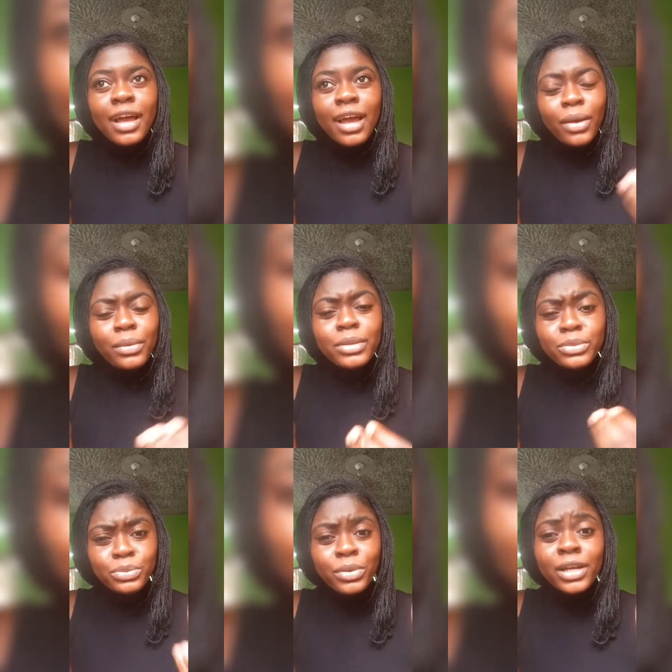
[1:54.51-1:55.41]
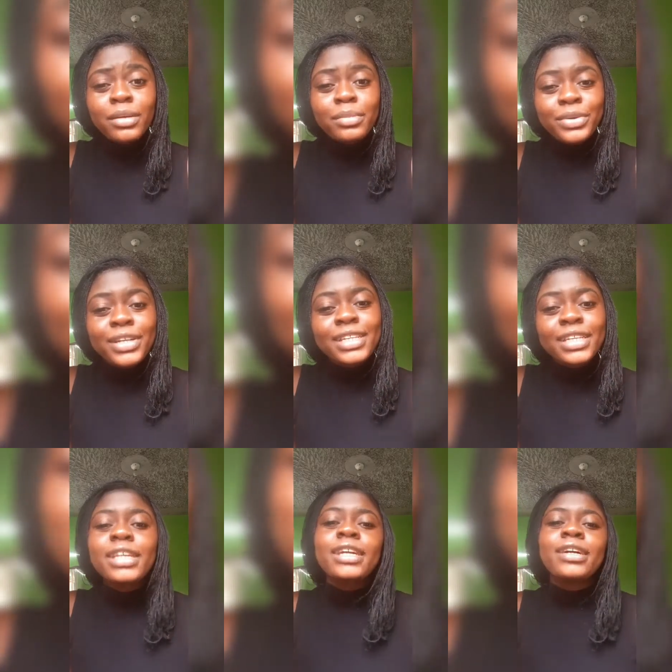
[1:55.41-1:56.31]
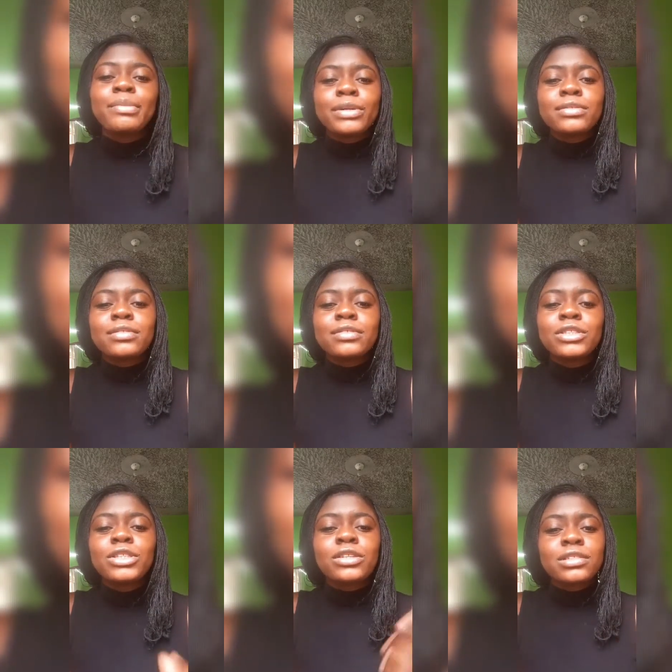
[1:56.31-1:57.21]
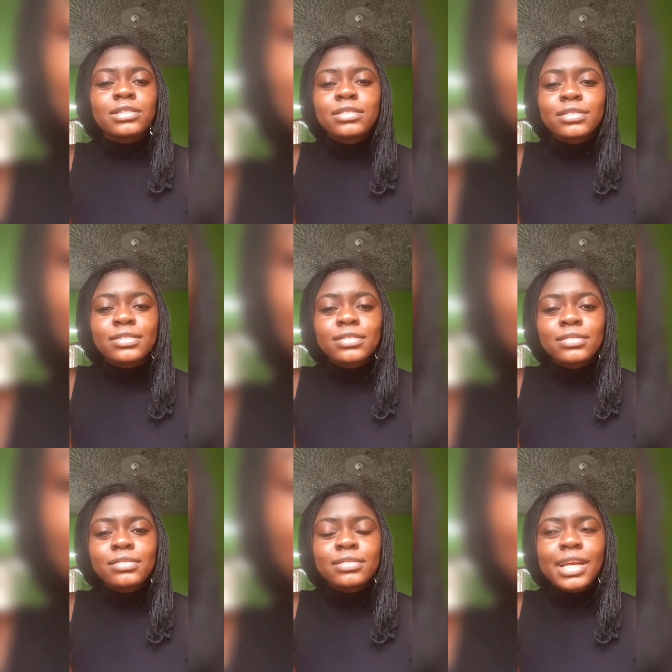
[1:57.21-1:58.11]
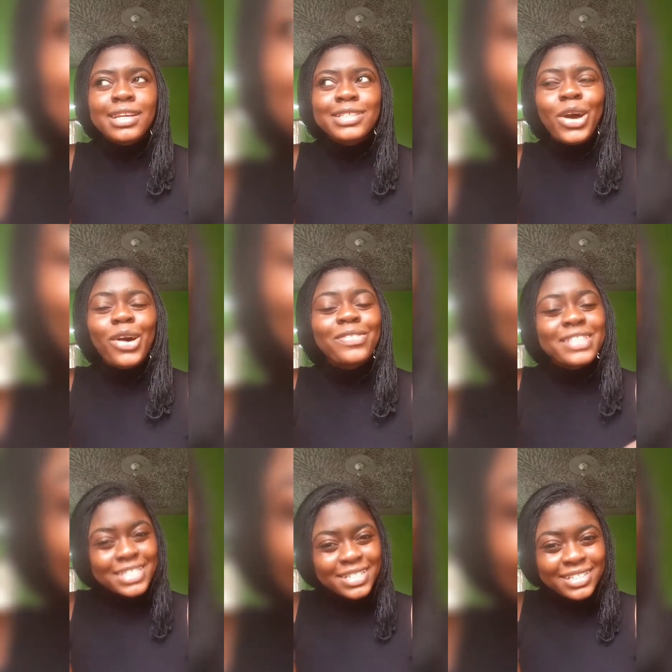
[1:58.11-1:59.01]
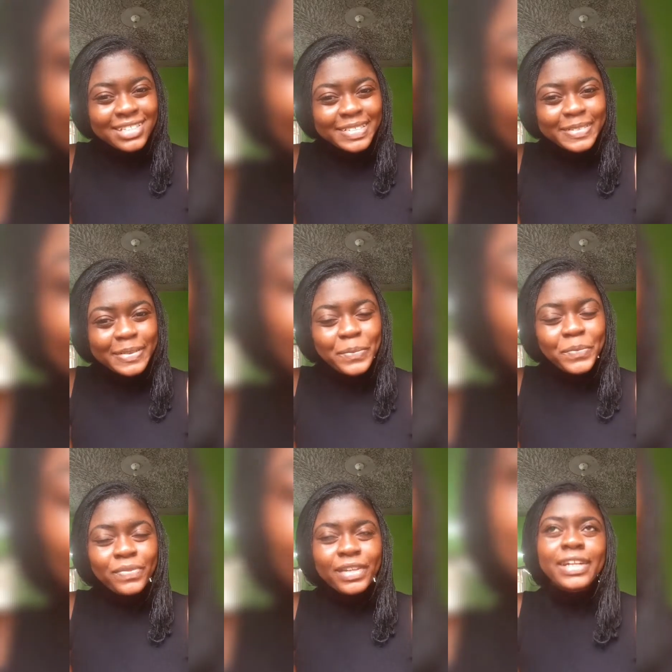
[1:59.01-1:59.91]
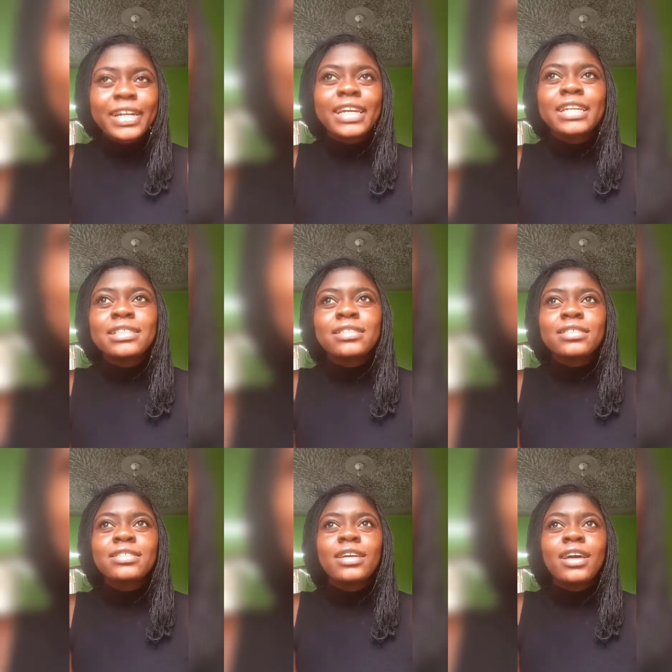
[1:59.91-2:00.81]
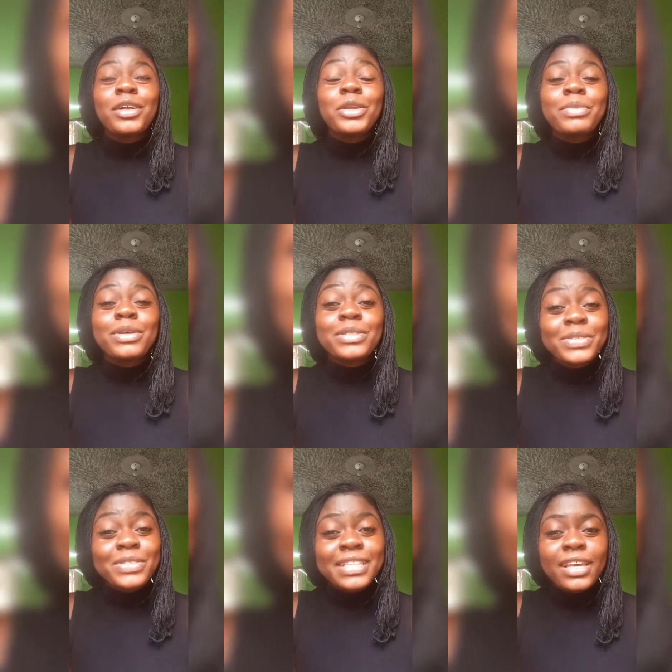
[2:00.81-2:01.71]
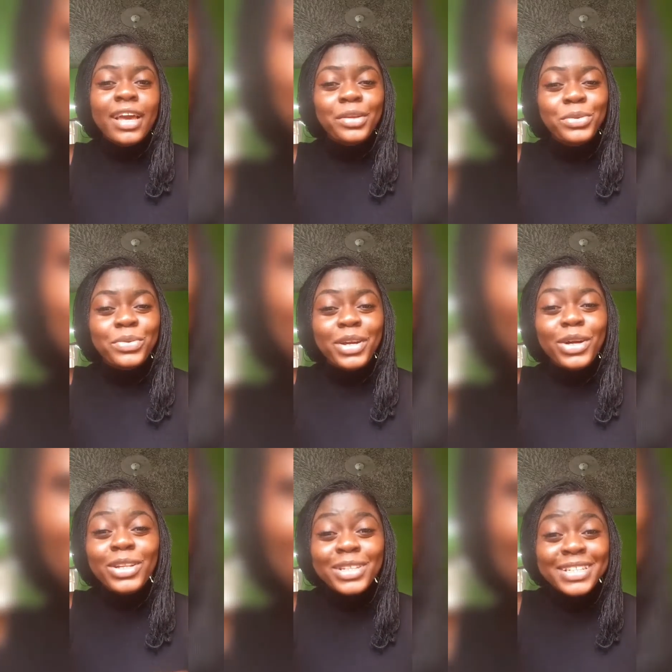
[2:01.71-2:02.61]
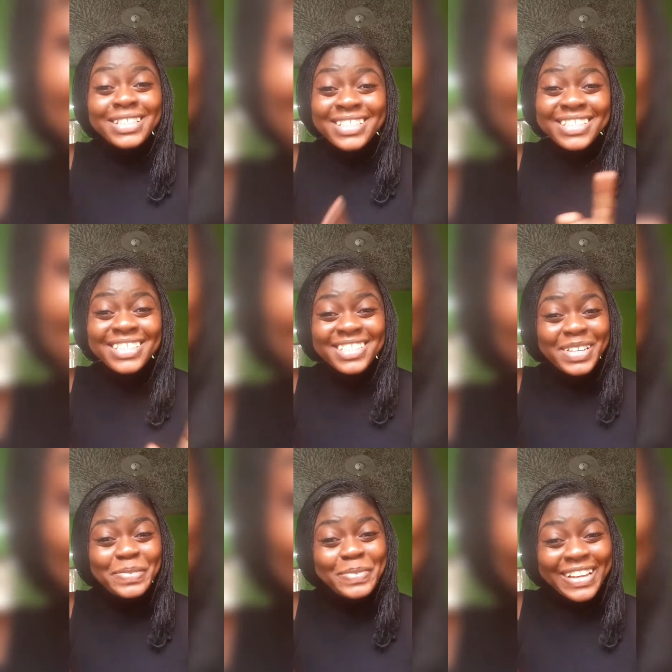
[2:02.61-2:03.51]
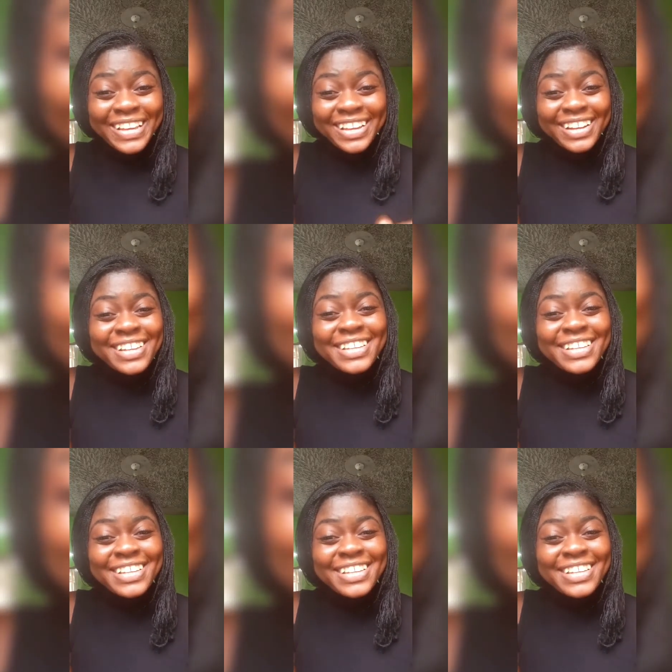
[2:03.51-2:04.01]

I will wear braiding hair, but not as often, right? Let me also say I don't wear colors in my hair.